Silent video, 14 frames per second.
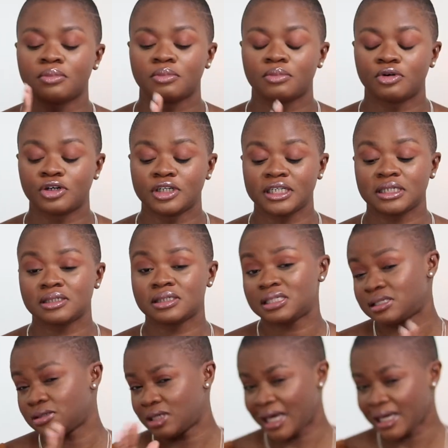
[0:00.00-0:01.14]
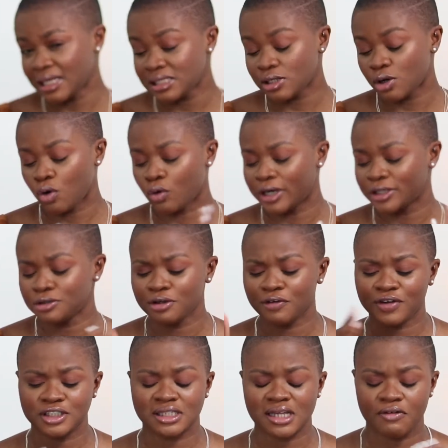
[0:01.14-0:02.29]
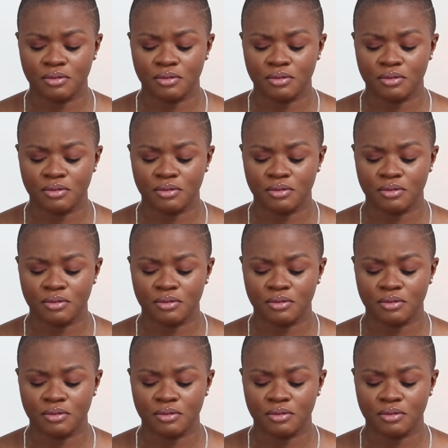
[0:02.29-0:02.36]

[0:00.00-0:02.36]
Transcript: morning to night or I don't know if I should start